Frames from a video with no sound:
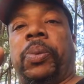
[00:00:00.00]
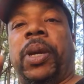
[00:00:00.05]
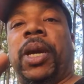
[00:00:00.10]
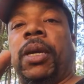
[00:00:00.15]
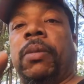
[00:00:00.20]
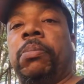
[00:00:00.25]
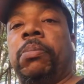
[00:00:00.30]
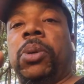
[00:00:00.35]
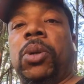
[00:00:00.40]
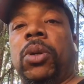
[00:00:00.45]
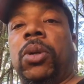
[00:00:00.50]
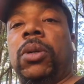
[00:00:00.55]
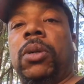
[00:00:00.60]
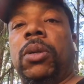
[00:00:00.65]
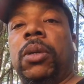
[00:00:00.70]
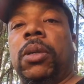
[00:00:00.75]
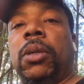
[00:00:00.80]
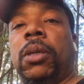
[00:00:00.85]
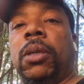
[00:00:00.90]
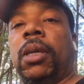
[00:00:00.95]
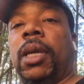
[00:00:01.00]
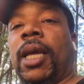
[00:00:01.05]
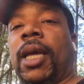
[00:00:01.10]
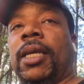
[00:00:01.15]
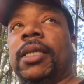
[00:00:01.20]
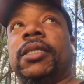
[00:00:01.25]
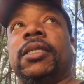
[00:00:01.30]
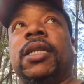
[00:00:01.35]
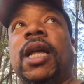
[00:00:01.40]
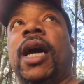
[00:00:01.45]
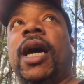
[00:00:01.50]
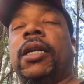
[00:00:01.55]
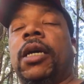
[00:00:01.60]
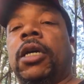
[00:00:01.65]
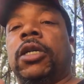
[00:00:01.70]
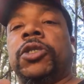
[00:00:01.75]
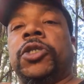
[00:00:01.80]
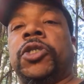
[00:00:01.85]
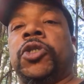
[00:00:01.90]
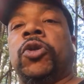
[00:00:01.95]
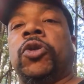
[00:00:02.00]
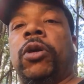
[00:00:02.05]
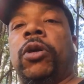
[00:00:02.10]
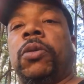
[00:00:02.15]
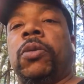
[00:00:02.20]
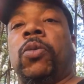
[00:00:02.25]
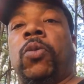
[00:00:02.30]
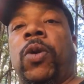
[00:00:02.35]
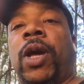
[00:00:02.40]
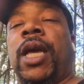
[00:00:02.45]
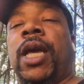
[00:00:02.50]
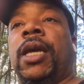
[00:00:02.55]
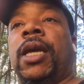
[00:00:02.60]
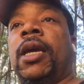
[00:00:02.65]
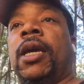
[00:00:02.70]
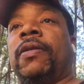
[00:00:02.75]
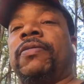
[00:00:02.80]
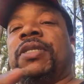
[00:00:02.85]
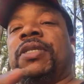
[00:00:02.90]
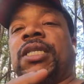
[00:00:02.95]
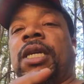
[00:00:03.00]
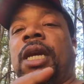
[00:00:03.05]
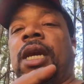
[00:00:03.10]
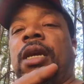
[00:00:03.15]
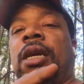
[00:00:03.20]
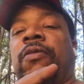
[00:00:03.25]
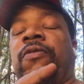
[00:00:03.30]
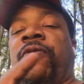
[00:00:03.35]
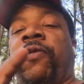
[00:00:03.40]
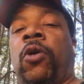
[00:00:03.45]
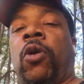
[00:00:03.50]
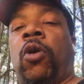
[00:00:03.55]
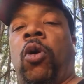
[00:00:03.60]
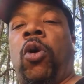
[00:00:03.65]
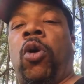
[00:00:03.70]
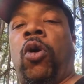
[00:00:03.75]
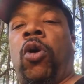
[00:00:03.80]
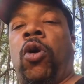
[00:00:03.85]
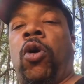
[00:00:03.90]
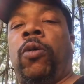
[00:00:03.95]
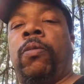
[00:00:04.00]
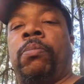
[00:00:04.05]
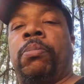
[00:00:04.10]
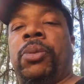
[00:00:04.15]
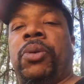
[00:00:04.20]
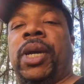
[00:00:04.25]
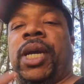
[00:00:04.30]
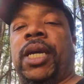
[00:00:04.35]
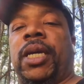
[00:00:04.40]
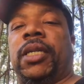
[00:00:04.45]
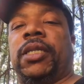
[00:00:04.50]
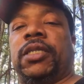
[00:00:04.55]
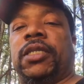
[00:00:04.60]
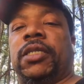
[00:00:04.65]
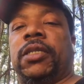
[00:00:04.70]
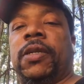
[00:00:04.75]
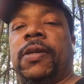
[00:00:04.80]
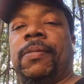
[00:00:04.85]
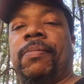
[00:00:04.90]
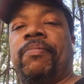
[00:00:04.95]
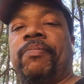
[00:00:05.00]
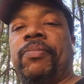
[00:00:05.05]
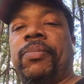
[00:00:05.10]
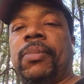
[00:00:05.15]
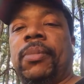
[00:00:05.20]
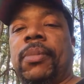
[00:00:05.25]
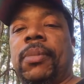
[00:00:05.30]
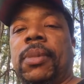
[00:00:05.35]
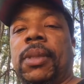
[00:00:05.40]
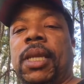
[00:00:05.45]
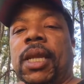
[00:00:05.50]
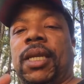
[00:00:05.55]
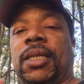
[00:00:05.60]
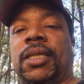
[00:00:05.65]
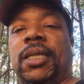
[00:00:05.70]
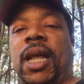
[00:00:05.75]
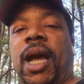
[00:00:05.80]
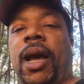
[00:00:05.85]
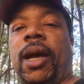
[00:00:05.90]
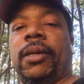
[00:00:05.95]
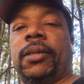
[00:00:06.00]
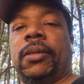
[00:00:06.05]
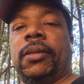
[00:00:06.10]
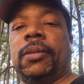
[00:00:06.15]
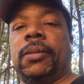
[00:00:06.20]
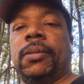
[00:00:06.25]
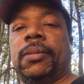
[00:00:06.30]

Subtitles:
Pit bull is not a short way of saying for all breeds. It's not.